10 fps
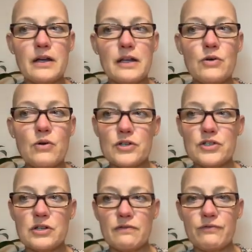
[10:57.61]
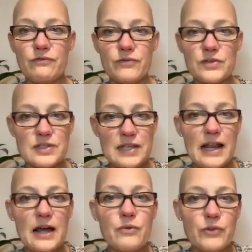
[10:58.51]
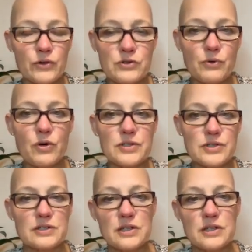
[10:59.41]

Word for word: in order to f- sell out those products and